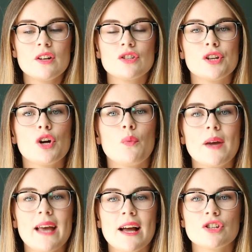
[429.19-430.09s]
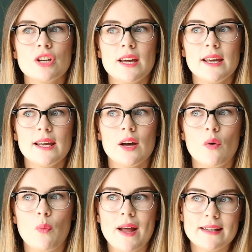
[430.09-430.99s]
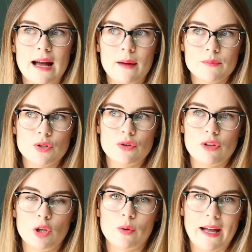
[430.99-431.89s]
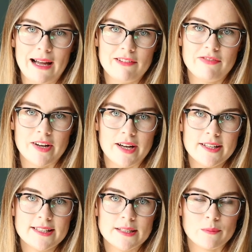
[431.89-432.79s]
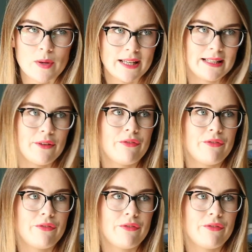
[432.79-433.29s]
So we actually went up to the lookout first, where the cliff